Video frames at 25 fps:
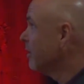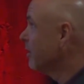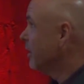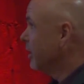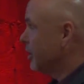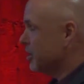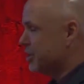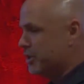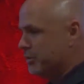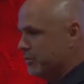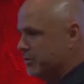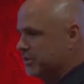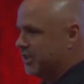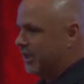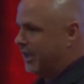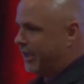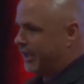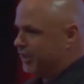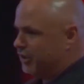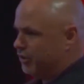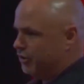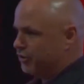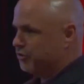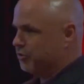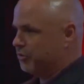And she was
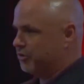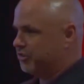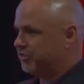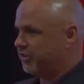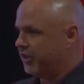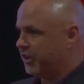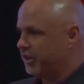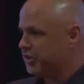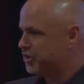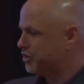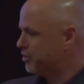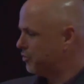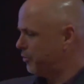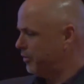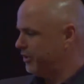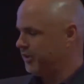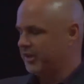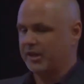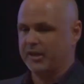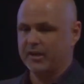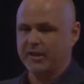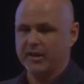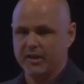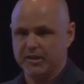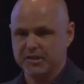diagnosed with stage 3
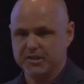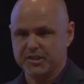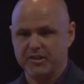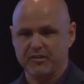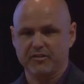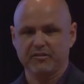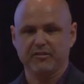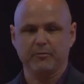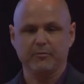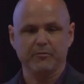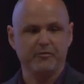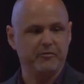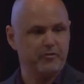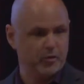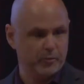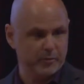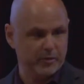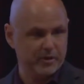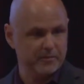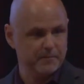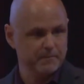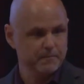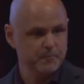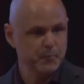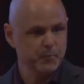non-Hodgkin's
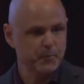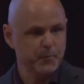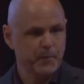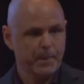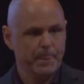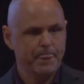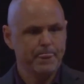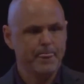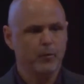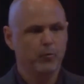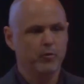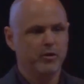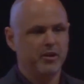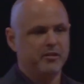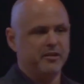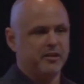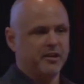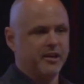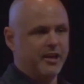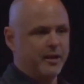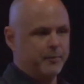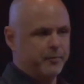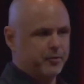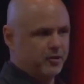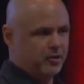lymphoma. What do you think
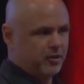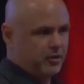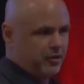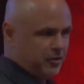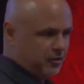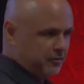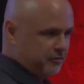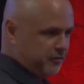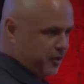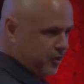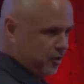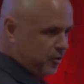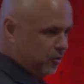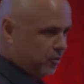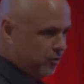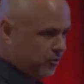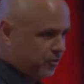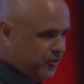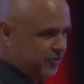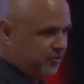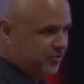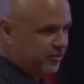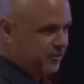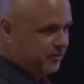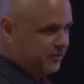happened to all of our
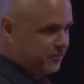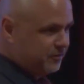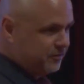goals?